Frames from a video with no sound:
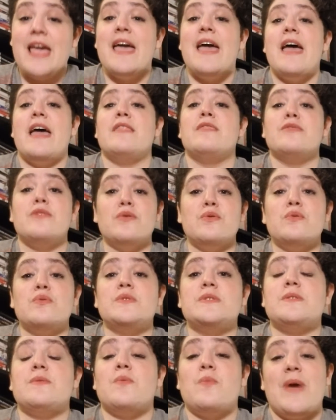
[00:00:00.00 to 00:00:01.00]
And
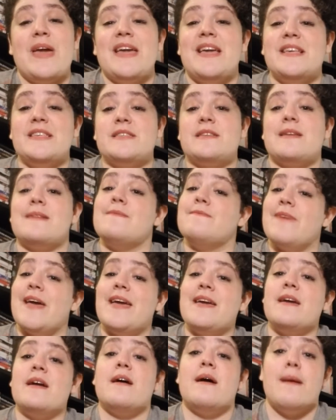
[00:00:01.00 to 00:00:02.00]
those ways
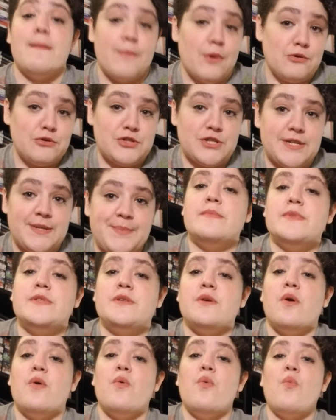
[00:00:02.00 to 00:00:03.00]
convey emotion.
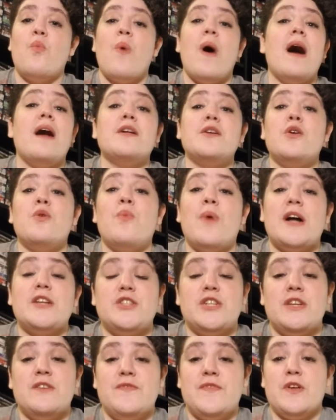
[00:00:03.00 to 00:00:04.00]
So while you're
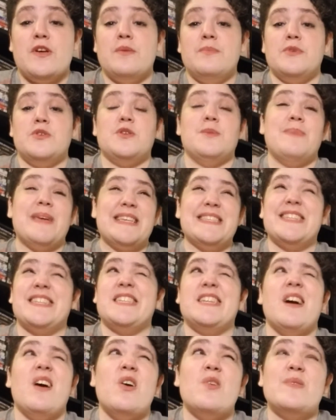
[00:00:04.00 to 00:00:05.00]
watching film, you should
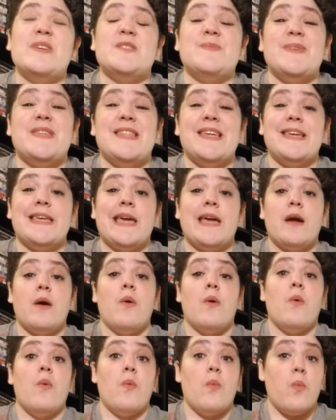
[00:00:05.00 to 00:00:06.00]
basically always be thinking,
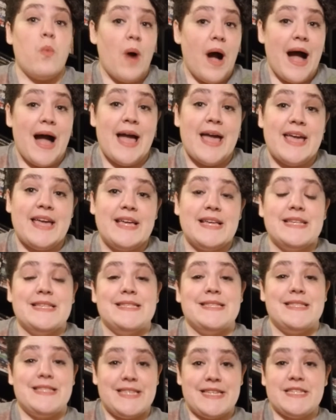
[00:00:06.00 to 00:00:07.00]
why
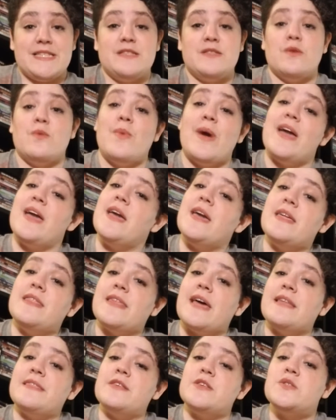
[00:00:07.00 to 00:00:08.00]
is this the way
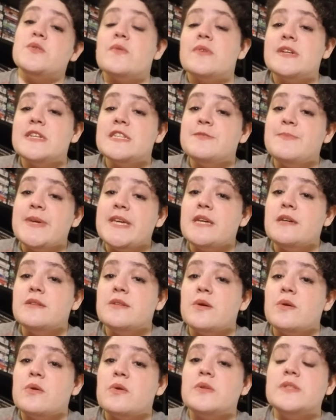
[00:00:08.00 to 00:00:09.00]
that the story is being
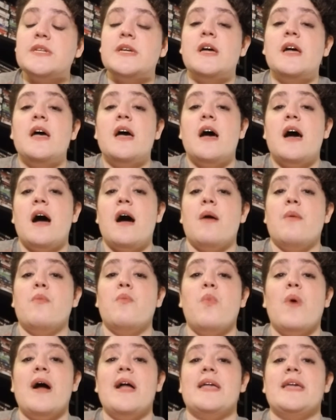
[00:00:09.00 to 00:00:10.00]
told?
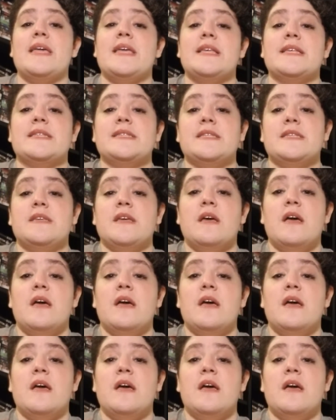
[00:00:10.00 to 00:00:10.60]
What is